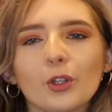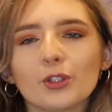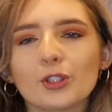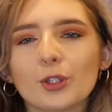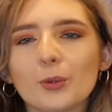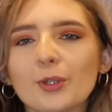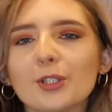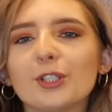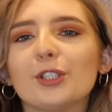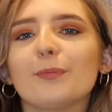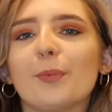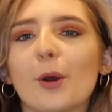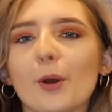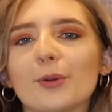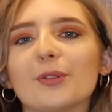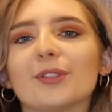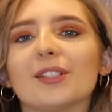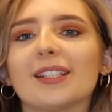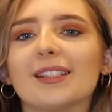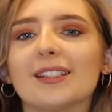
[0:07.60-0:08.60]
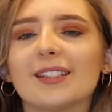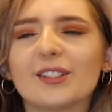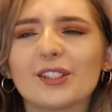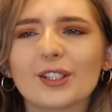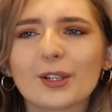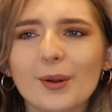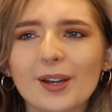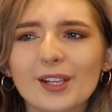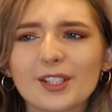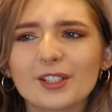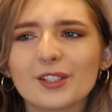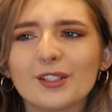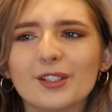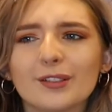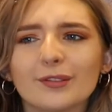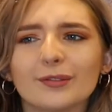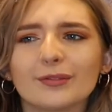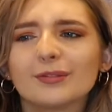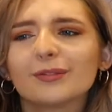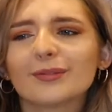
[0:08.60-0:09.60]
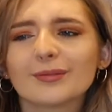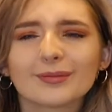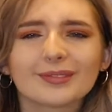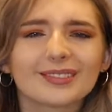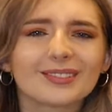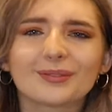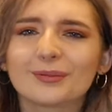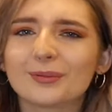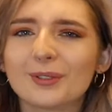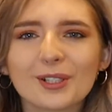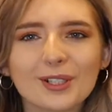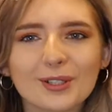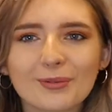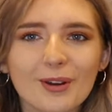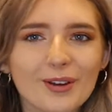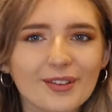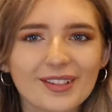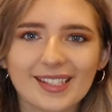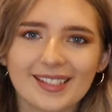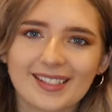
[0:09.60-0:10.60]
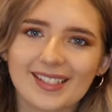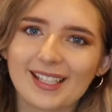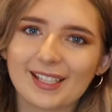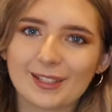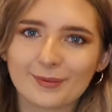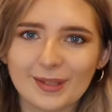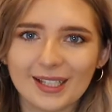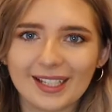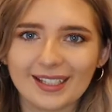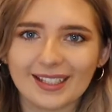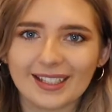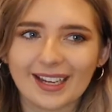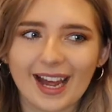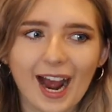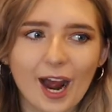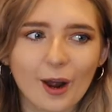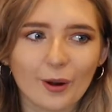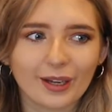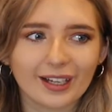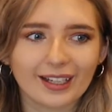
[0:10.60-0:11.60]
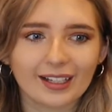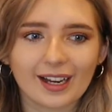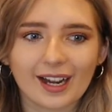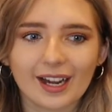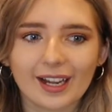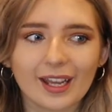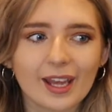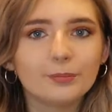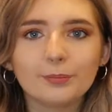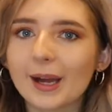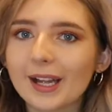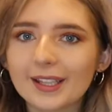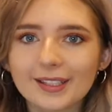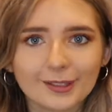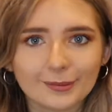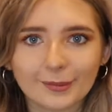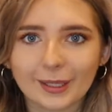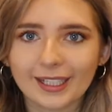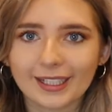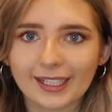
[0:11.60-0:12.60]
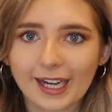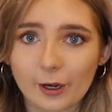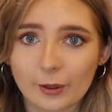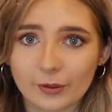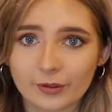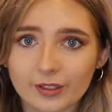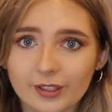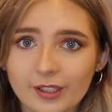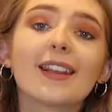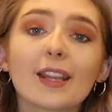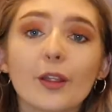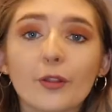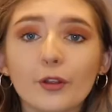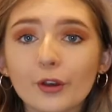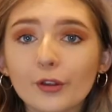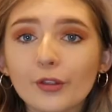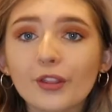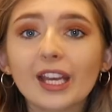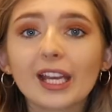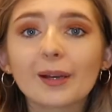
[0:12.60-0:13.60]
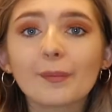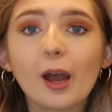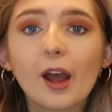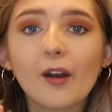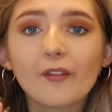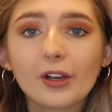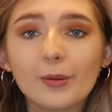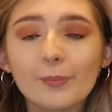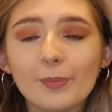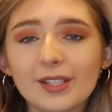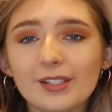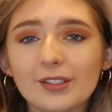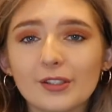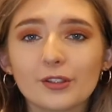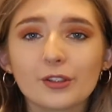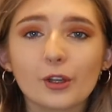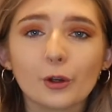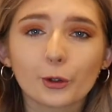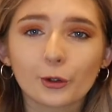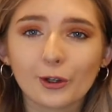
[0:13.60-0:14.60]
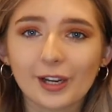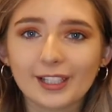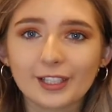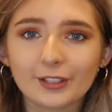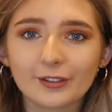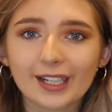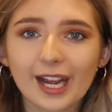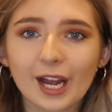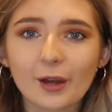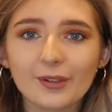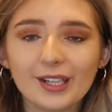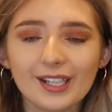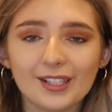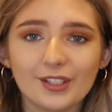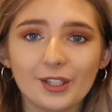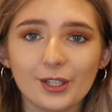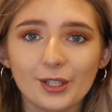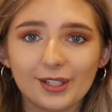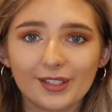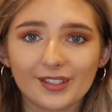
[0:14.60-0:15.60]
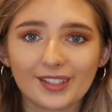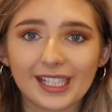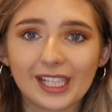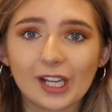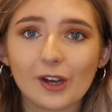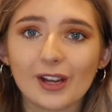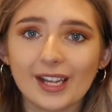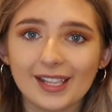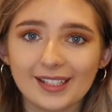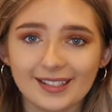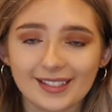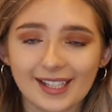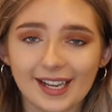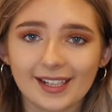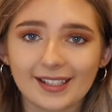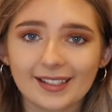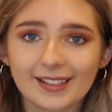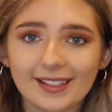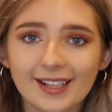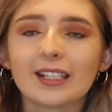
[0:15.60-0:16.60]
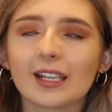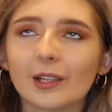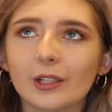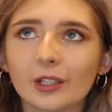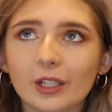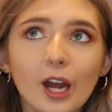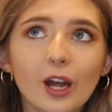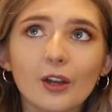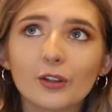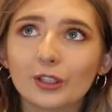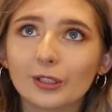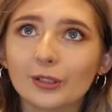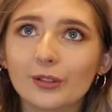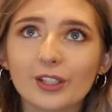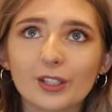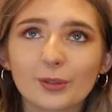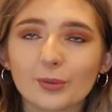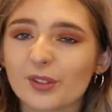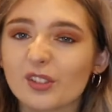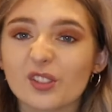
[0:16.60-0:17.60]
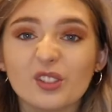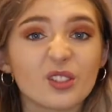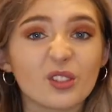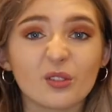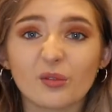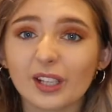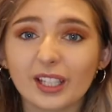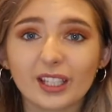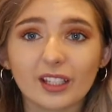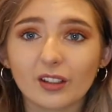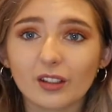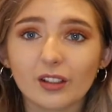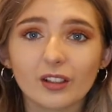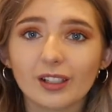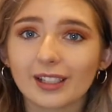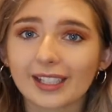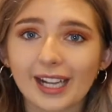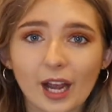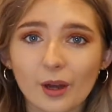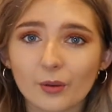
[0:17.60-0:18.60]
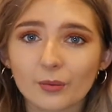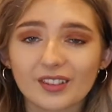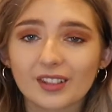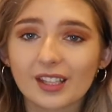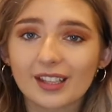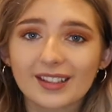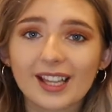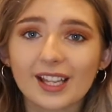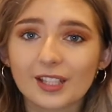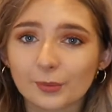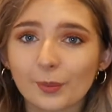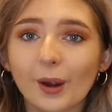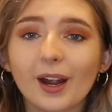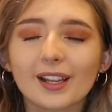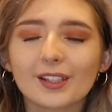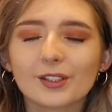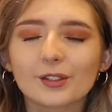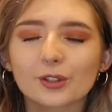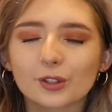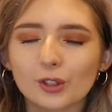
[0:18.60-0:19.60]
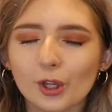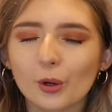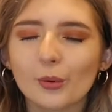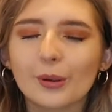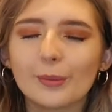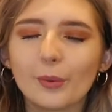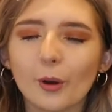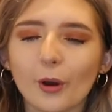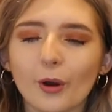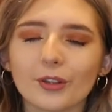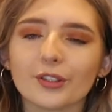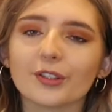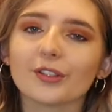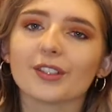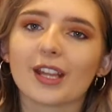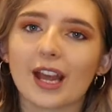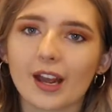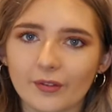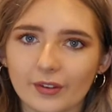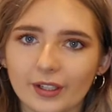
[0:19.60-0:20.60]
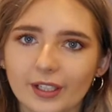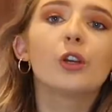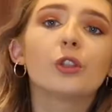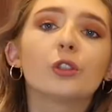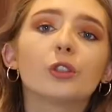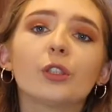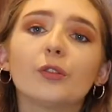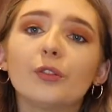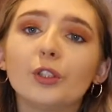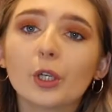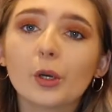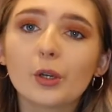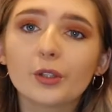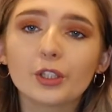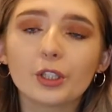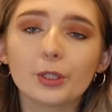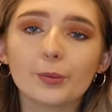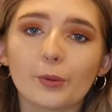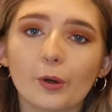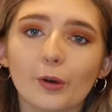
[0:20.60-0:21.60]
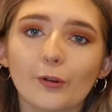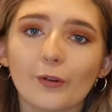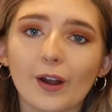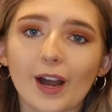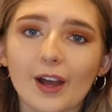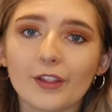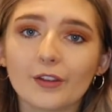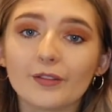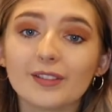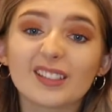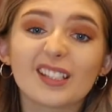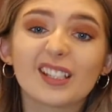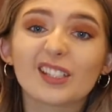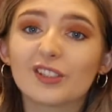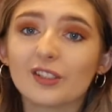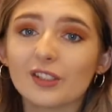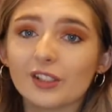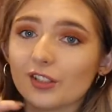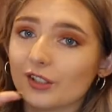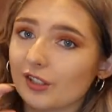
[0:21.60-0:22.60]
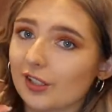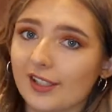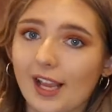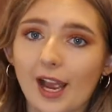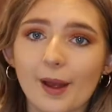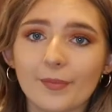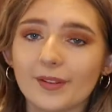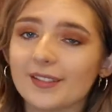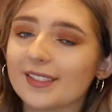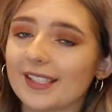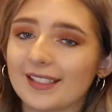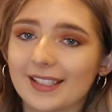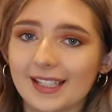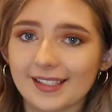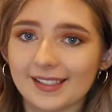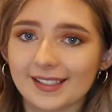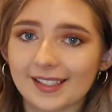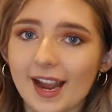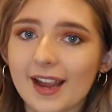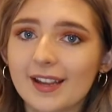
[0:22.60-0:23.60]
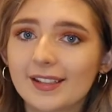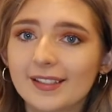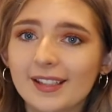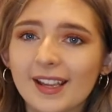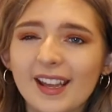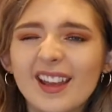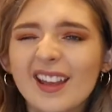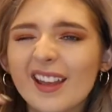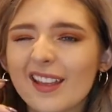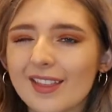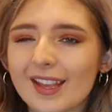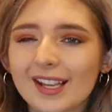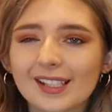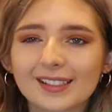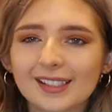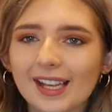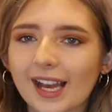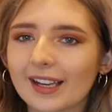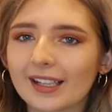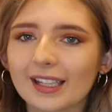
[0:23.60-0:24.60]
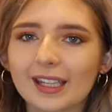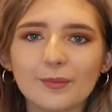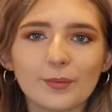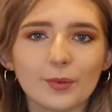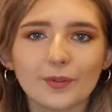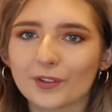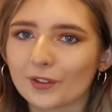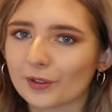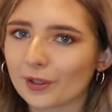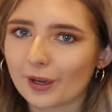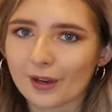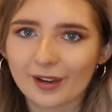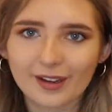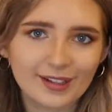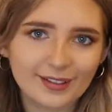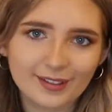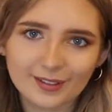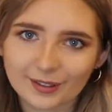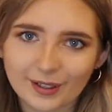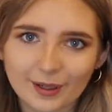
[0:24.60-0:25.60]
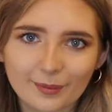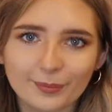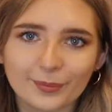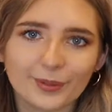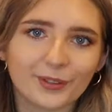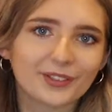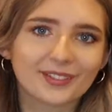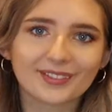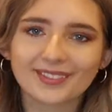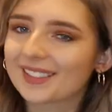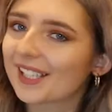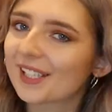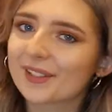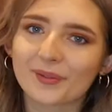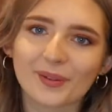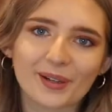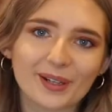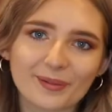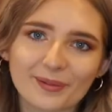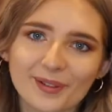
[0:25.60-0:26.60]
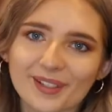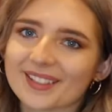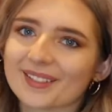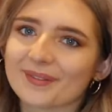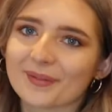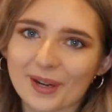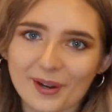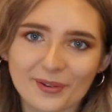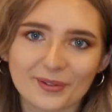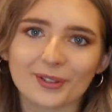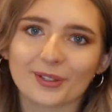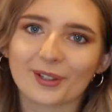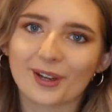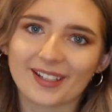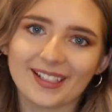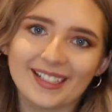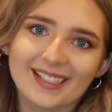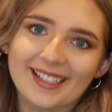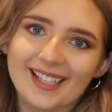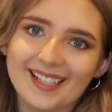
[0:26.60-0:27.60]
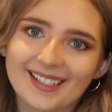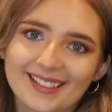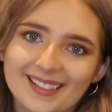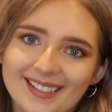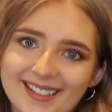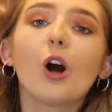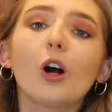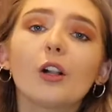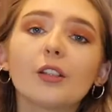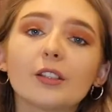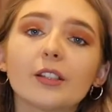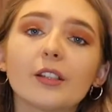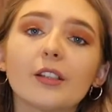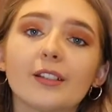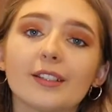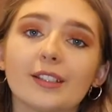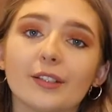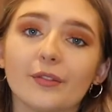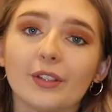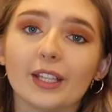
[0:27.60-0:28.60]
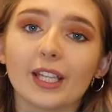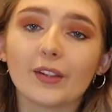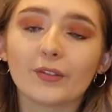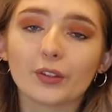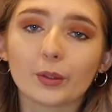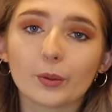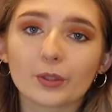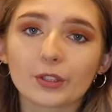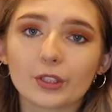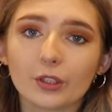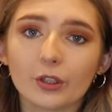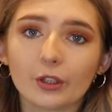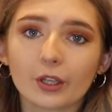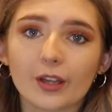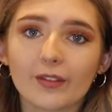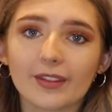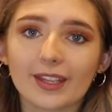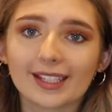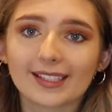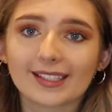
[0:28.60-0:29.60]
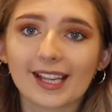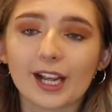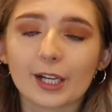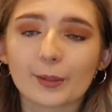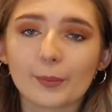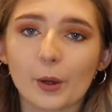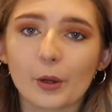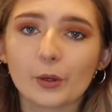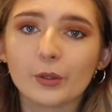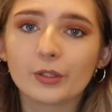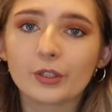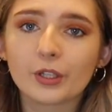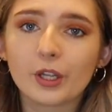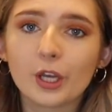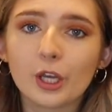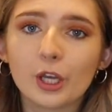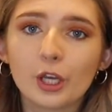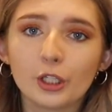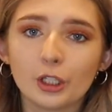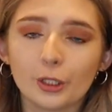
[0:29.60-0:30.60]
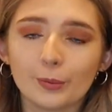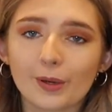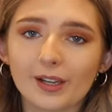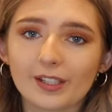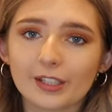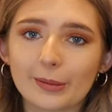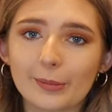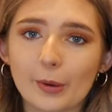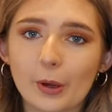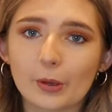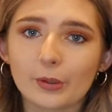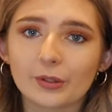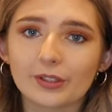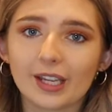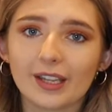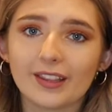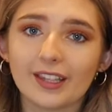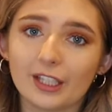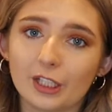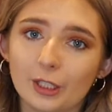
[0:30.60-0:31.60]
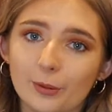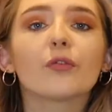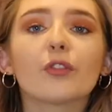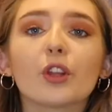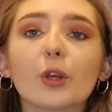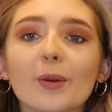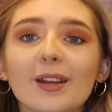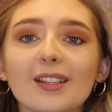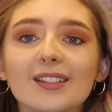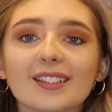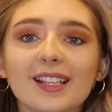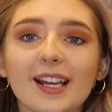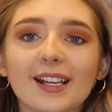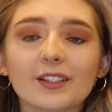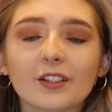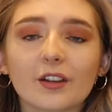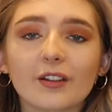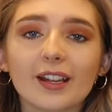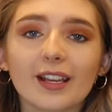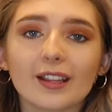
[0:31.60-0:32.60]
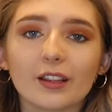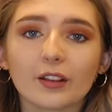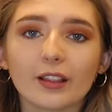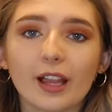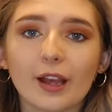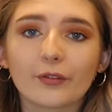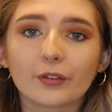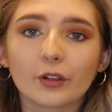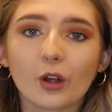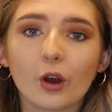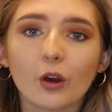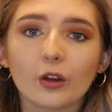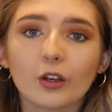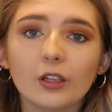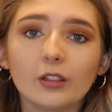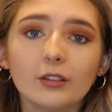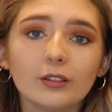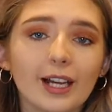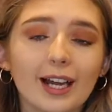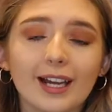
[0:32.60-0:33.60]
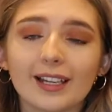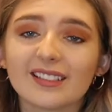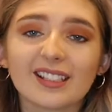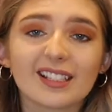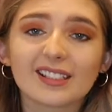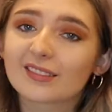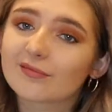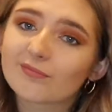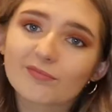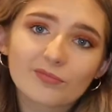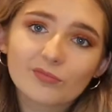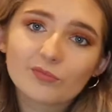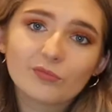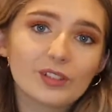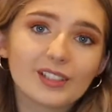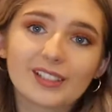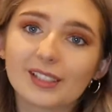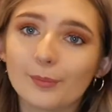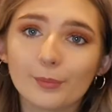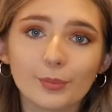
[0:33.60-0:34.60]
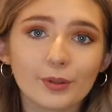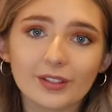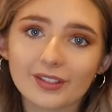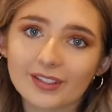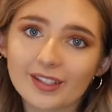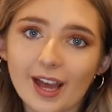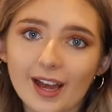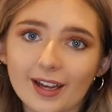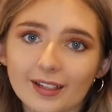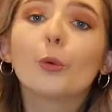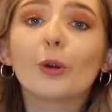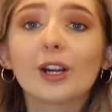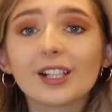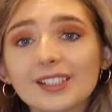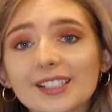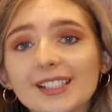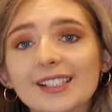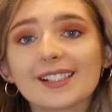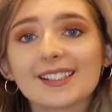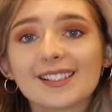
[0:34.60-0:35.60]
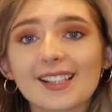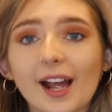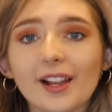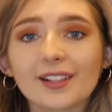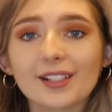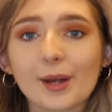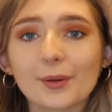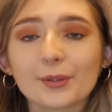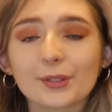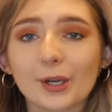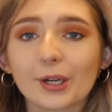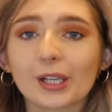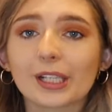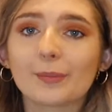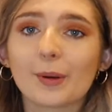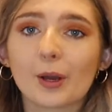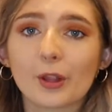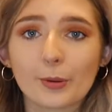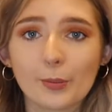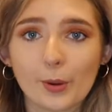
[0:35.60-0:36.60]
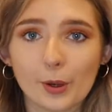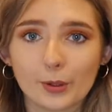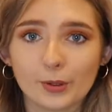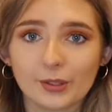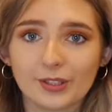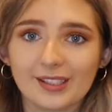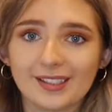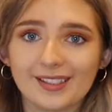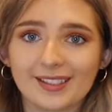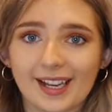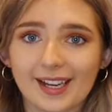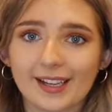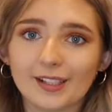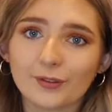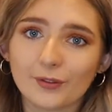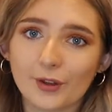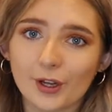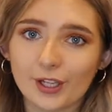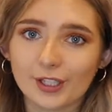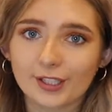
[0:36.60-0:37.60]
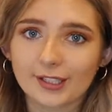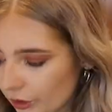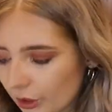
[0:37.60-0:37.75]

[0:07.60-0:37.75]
So once you've posted, there's the question of what do all these things mean and how can I better my account? Now the good thing about having a business or creator account is that you can see your insights. Now you can't do this with just a regular account, and that's why it's so important to have it. So if you go onto your profile, there is literally just a tab that says insights. Things kind of keep moving around on Instagram, but that's where it was when I was recording this. Alternatively, if you want to look at the exact post, you press the post and then you view insights on it in the left corner, and that's as simple as that. We're actually going to start talking about the post insights first.